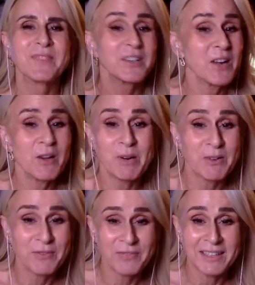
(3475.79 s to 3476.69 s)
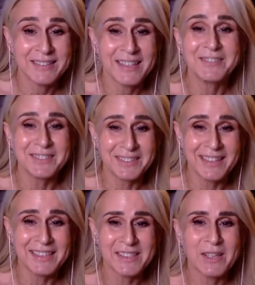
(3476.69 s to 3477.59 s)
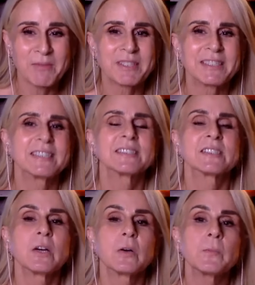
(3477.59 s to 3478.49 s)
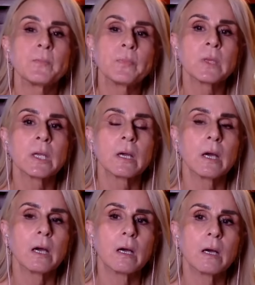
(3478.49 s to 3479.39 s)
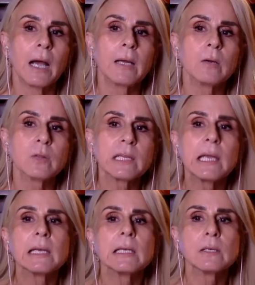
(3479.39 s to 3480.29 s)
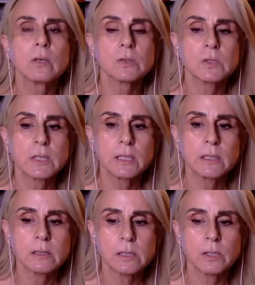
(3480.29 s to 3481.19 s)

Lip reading: they're not perfect. They don't look like celebrity teeth. So I don't think any of those things